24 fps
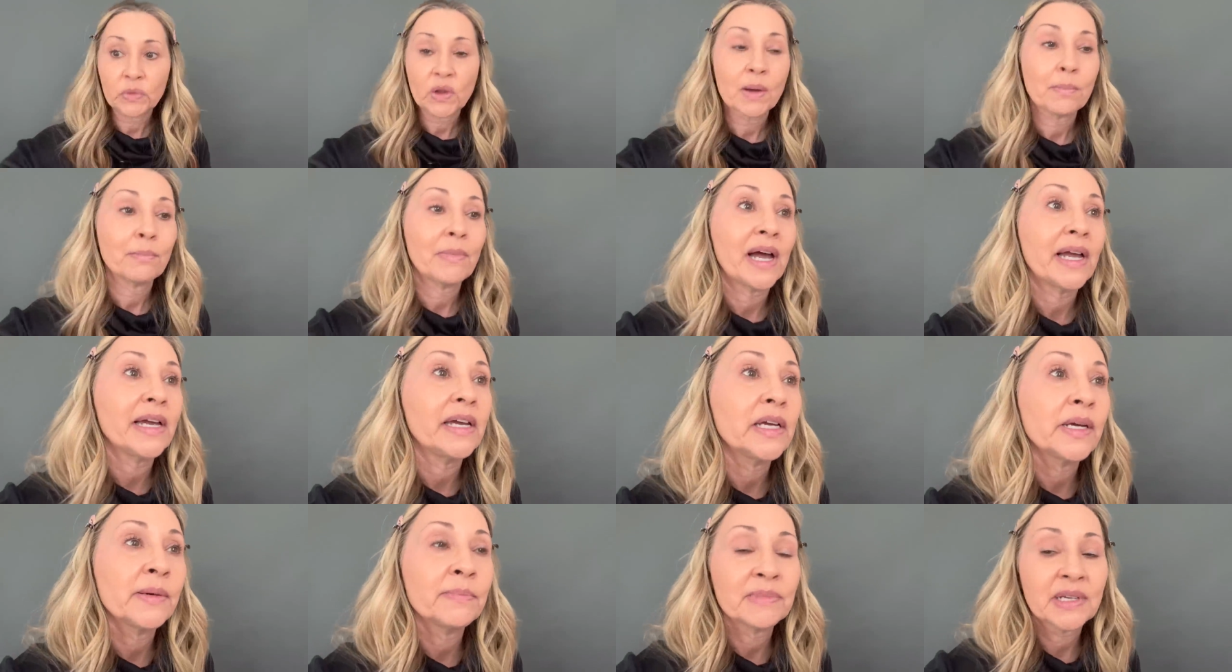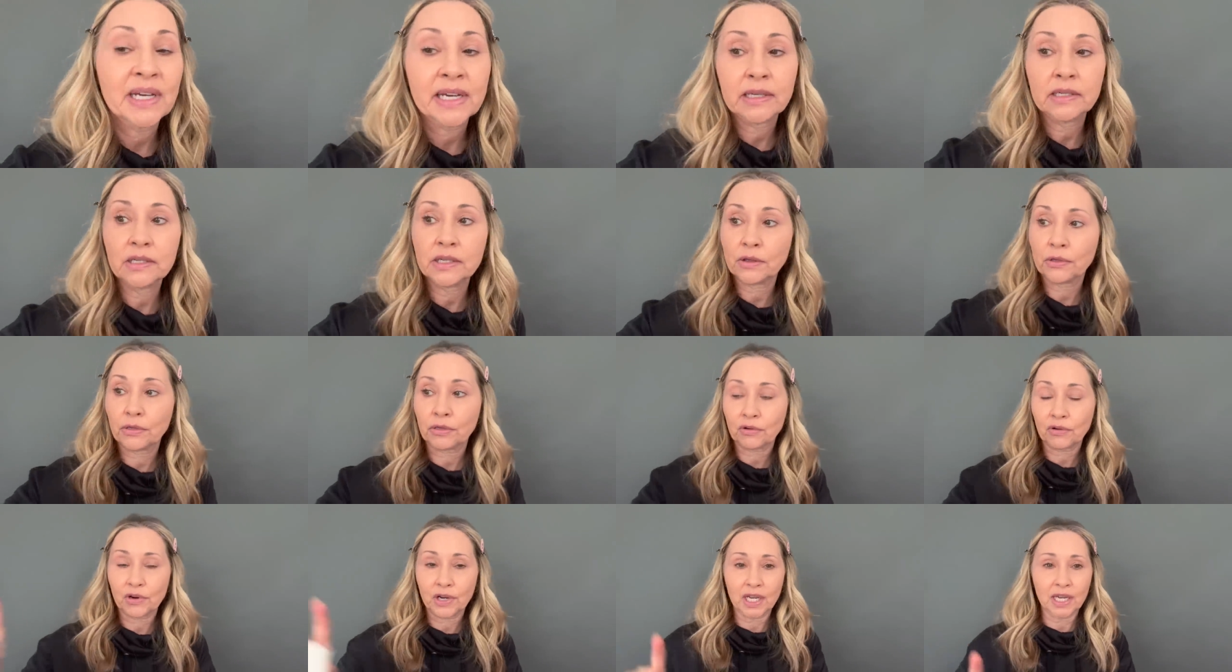my
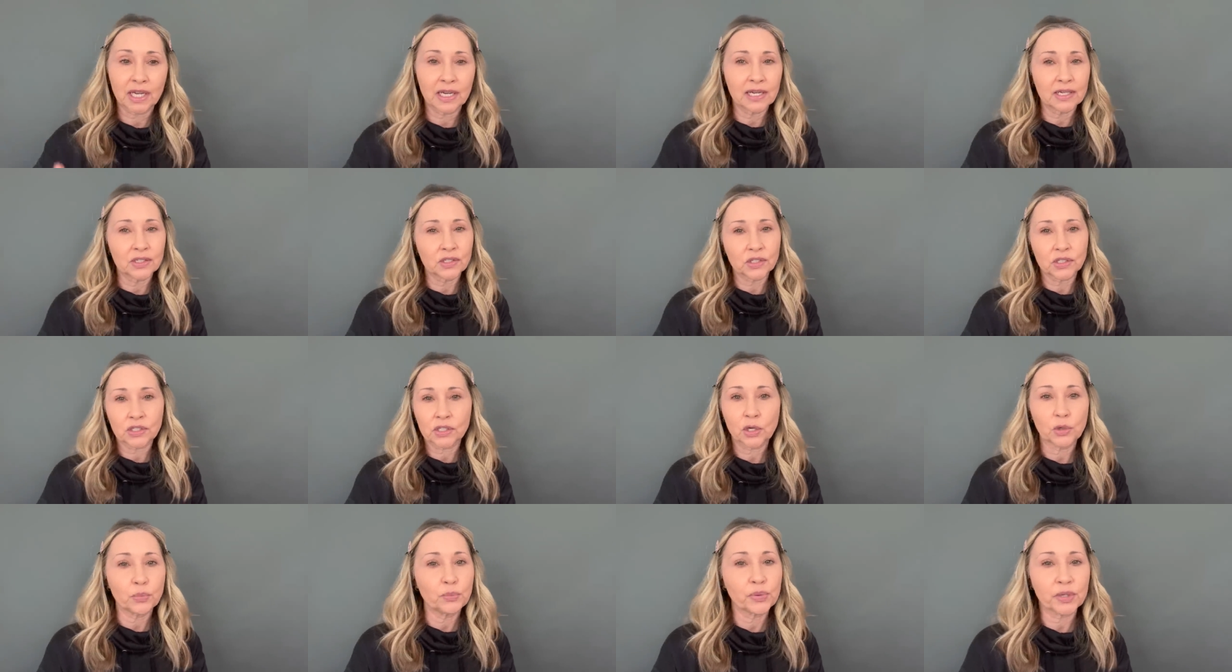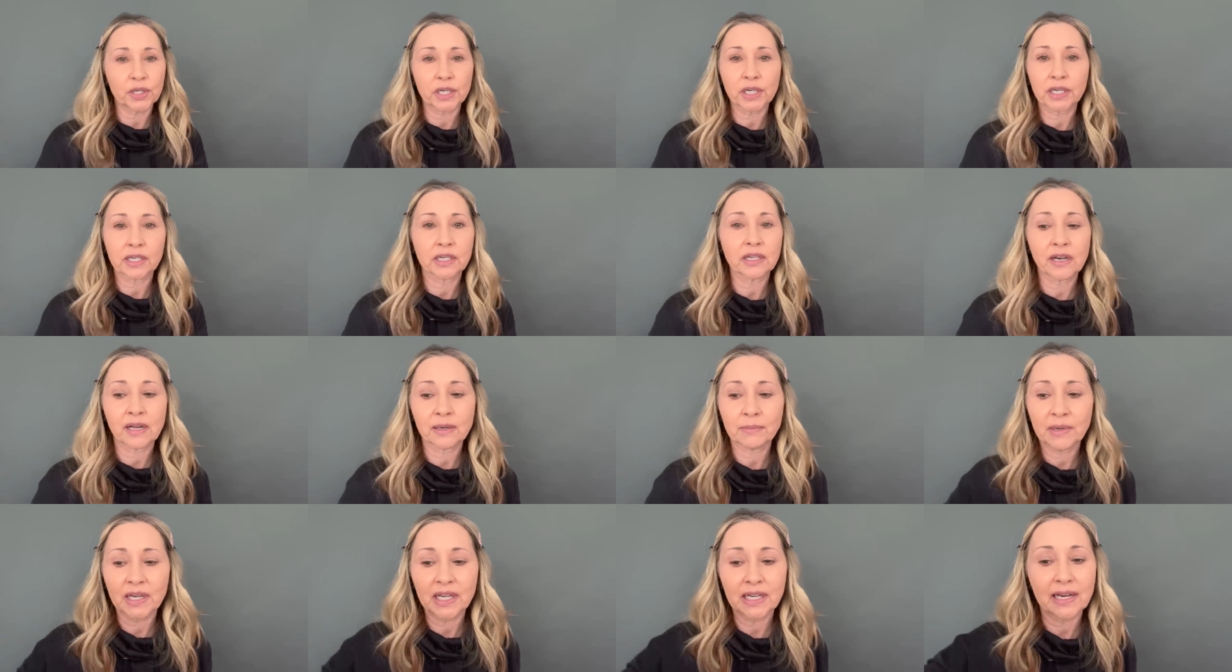M93 is so pretty
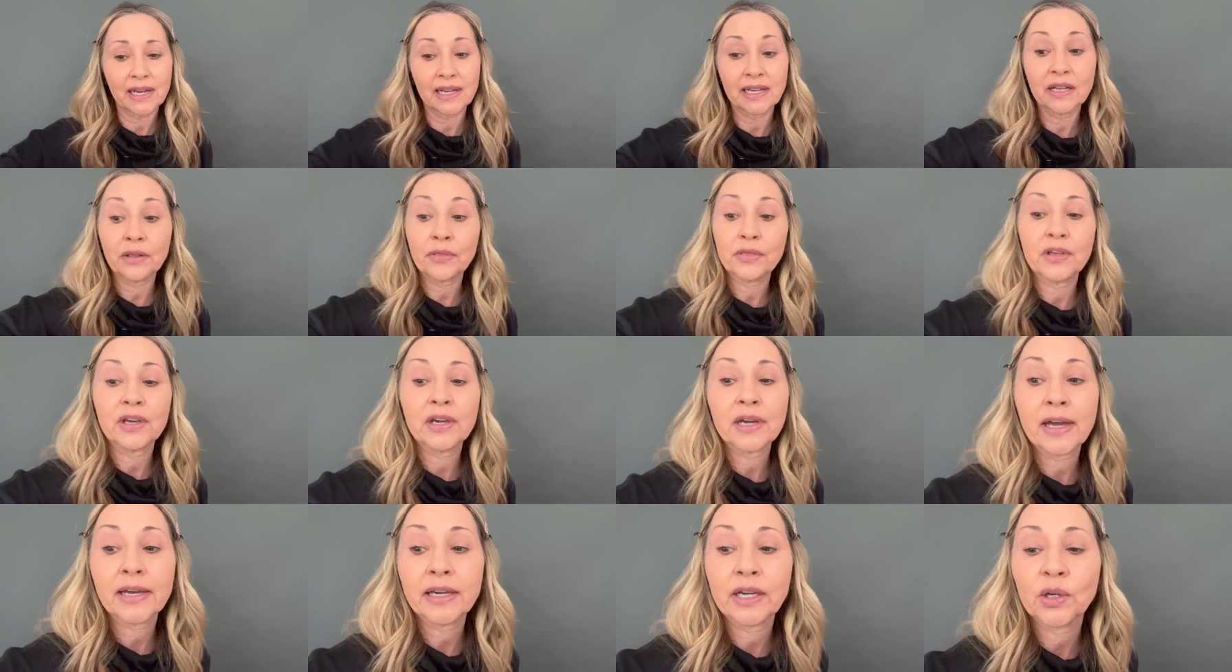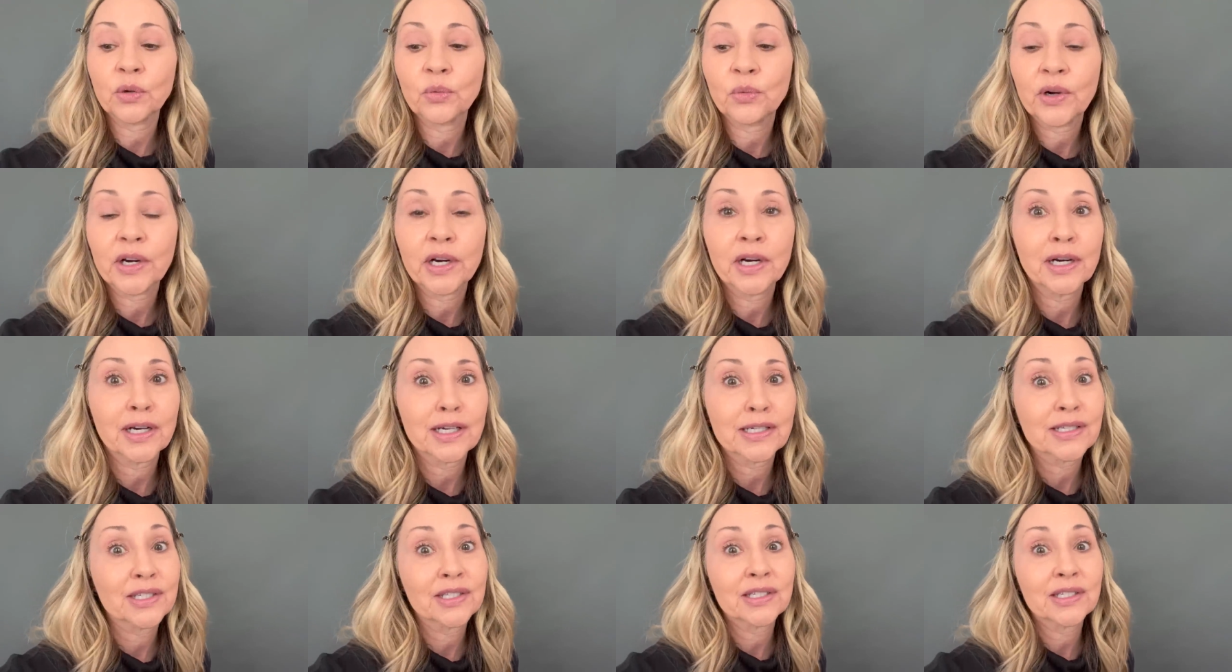on me and I didn't think I could wear it because